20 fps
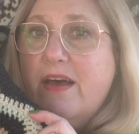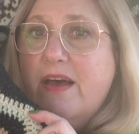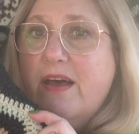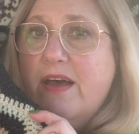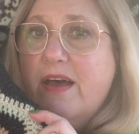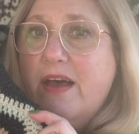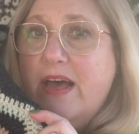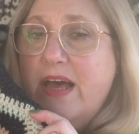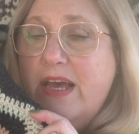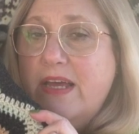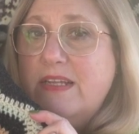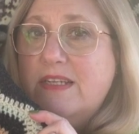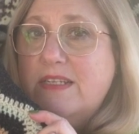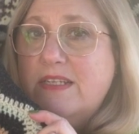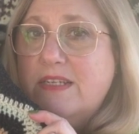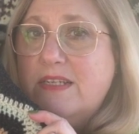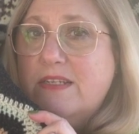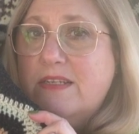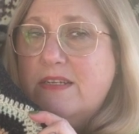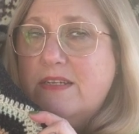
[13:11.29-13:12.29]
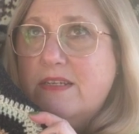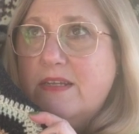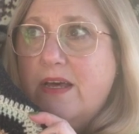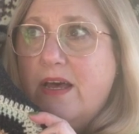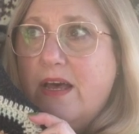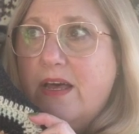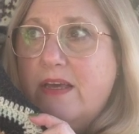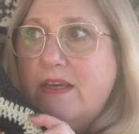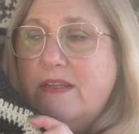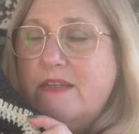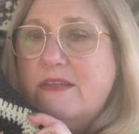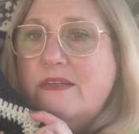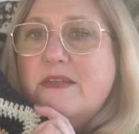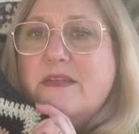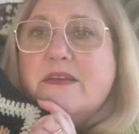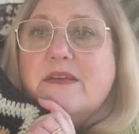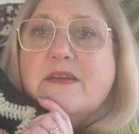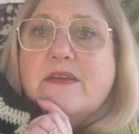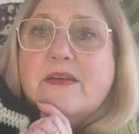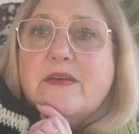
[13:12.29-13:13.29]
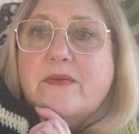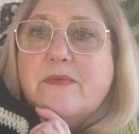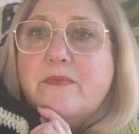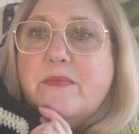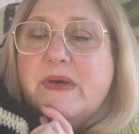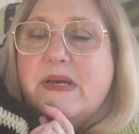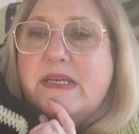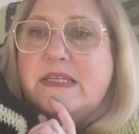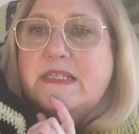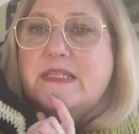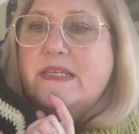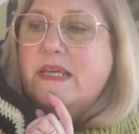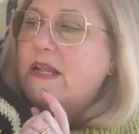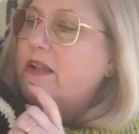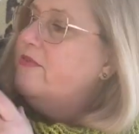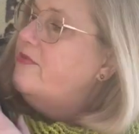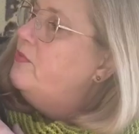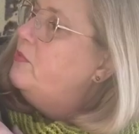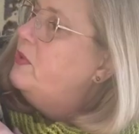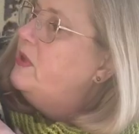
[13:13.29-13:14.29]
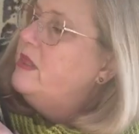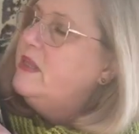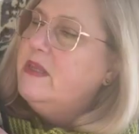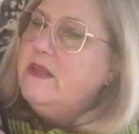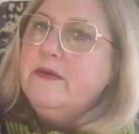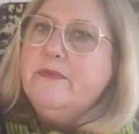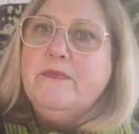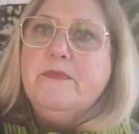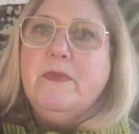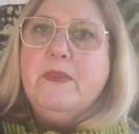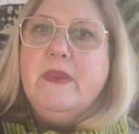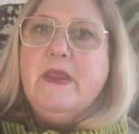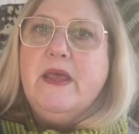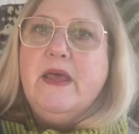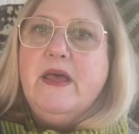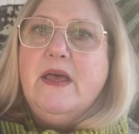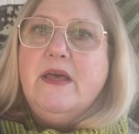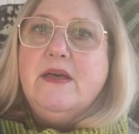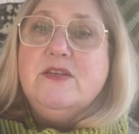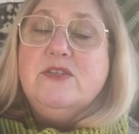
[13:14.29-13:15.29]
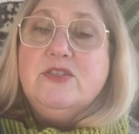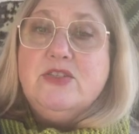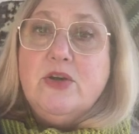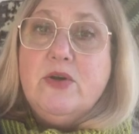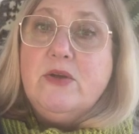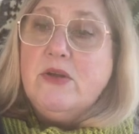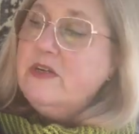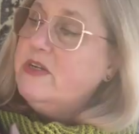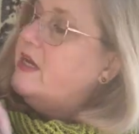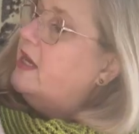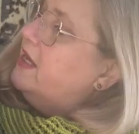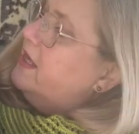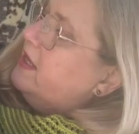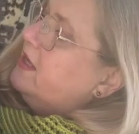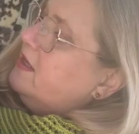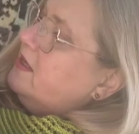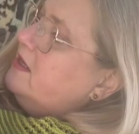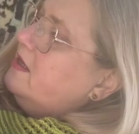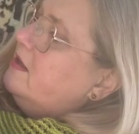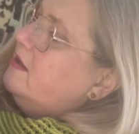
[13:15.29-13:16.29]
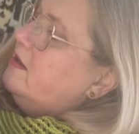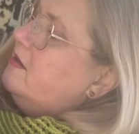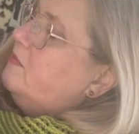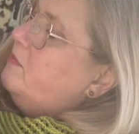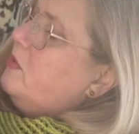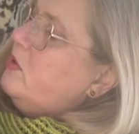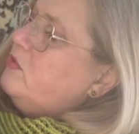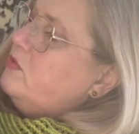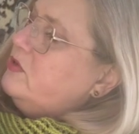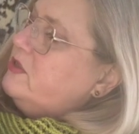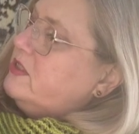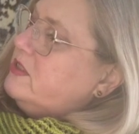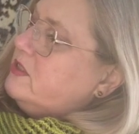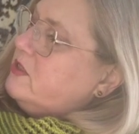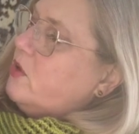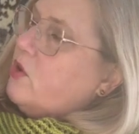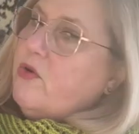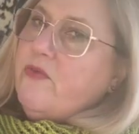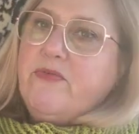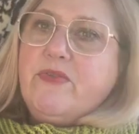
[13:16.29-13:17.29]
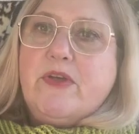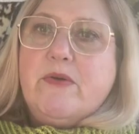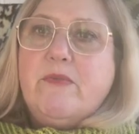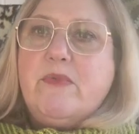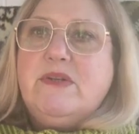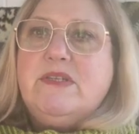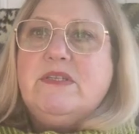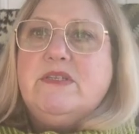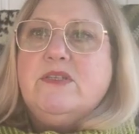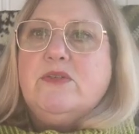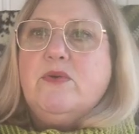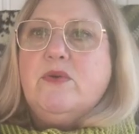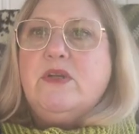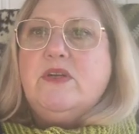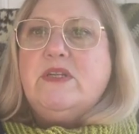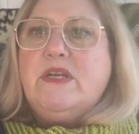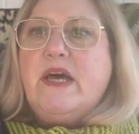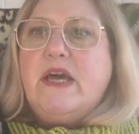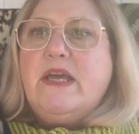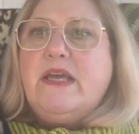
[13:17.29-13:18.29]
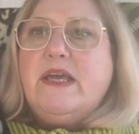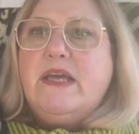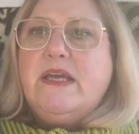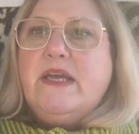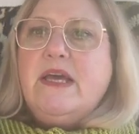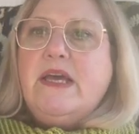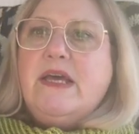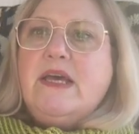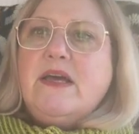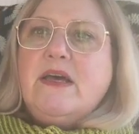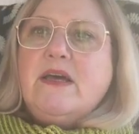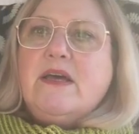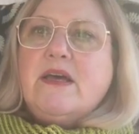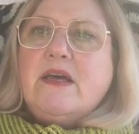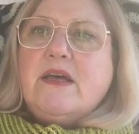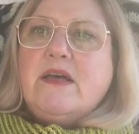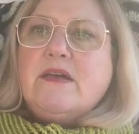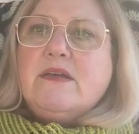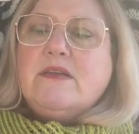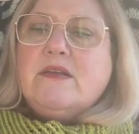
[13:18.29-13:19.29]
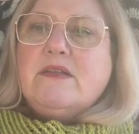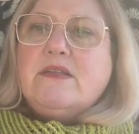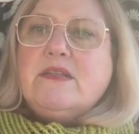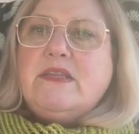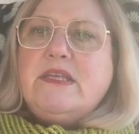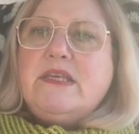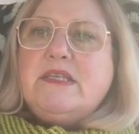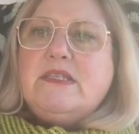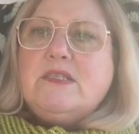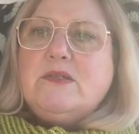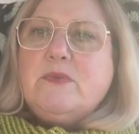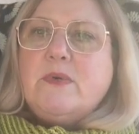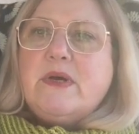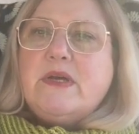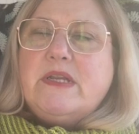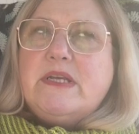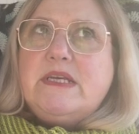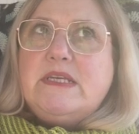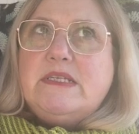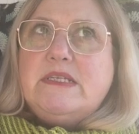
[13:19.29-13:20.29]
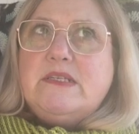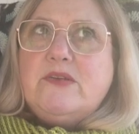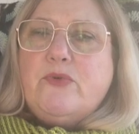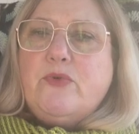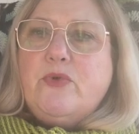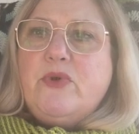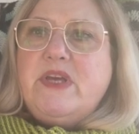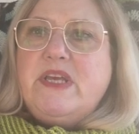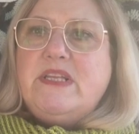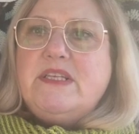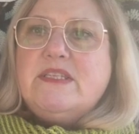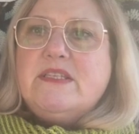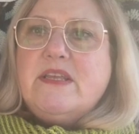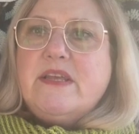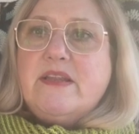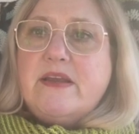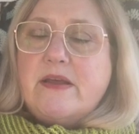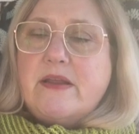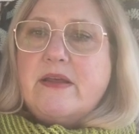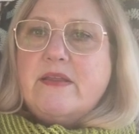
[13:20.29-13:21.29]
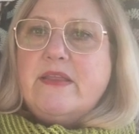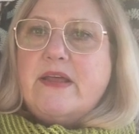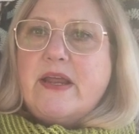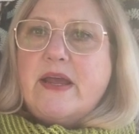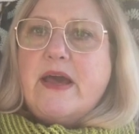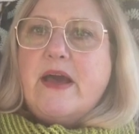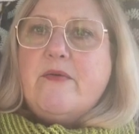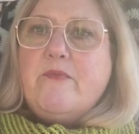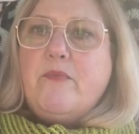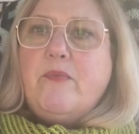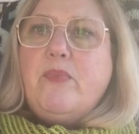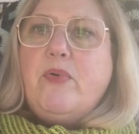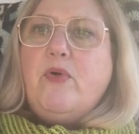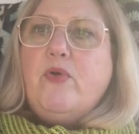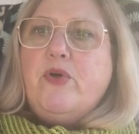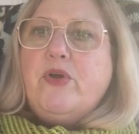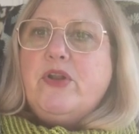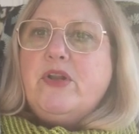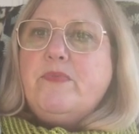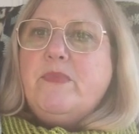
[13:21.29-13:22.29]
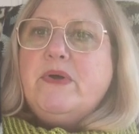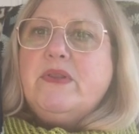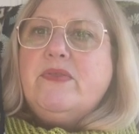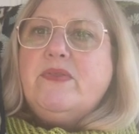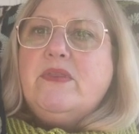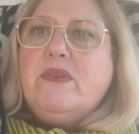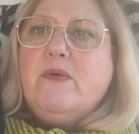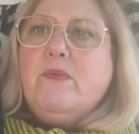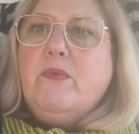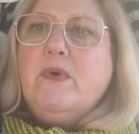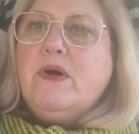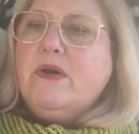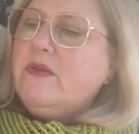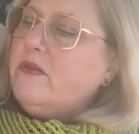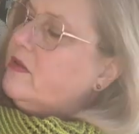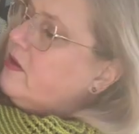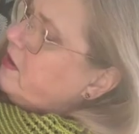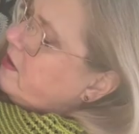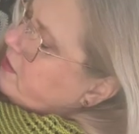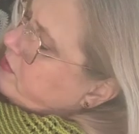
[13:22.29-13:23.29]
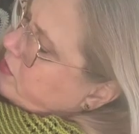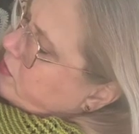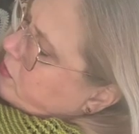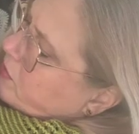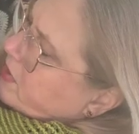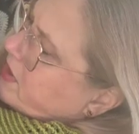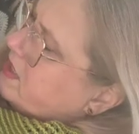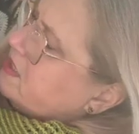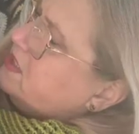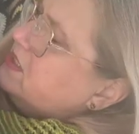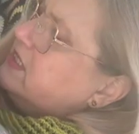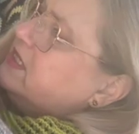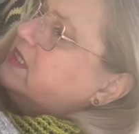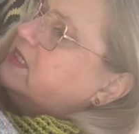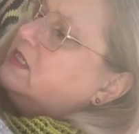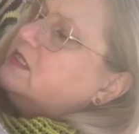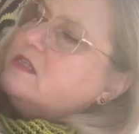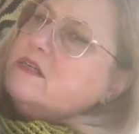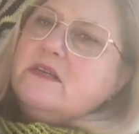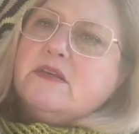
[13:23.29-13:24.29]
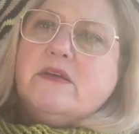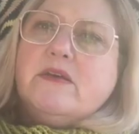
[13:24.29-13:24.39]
hand dyed myself with solar dyeing. Most of them is solar dyeing. This one is reeds that I have boiled, but the other ones is